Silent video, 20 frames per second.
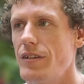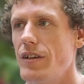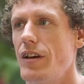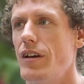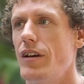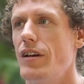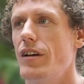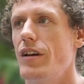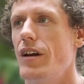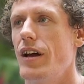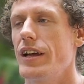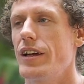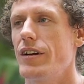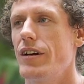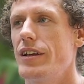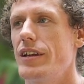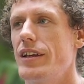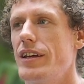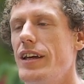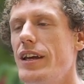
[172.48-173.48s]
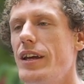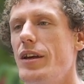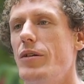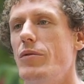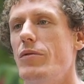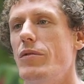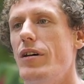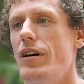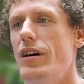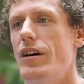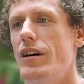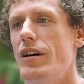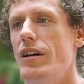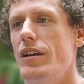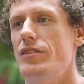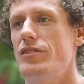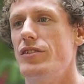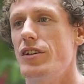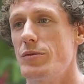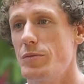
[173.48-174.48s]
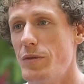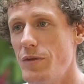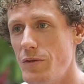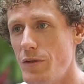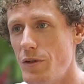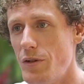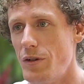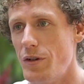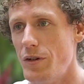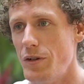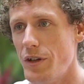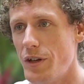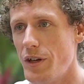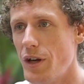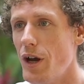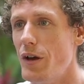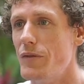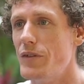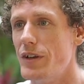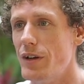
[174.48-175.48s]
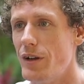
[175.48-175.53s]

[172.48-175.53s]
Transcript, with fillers: So I got here while, just before the COVID